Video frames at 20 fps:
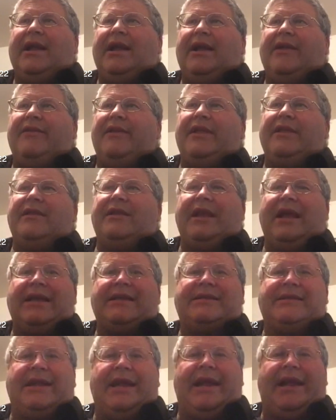And then the
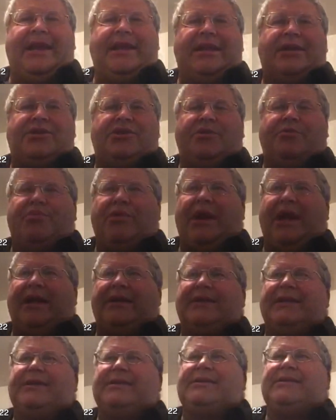next day that you
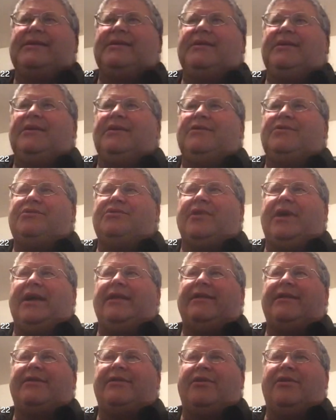practice, try
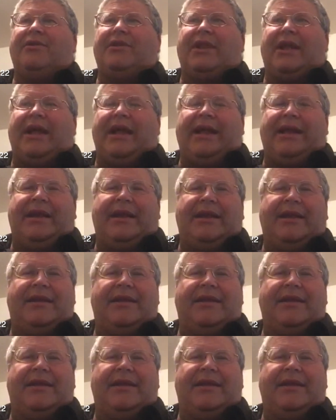the third line.